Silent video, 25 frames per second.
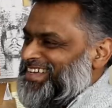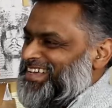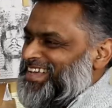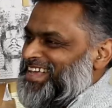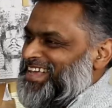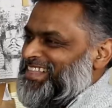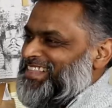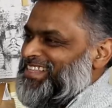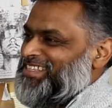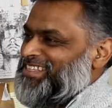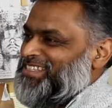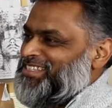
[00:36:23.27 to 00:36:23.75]

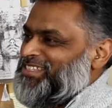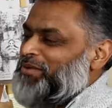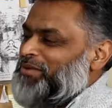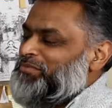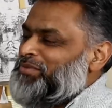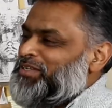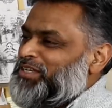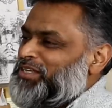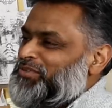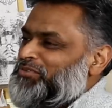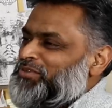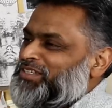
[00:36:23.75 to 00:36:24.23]
Roughly. The
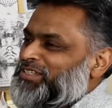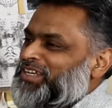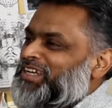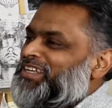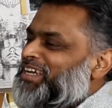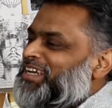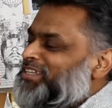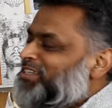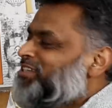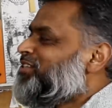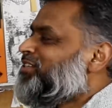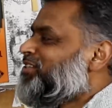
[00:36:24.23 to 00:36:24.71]
subject was
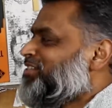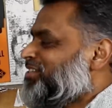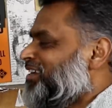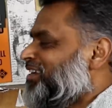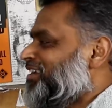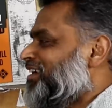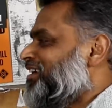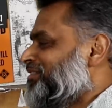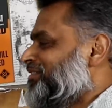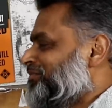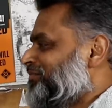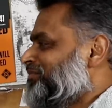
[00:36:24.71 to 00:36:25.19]
connected to
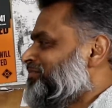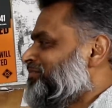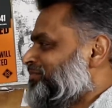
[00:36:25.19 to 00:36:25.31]
Salah.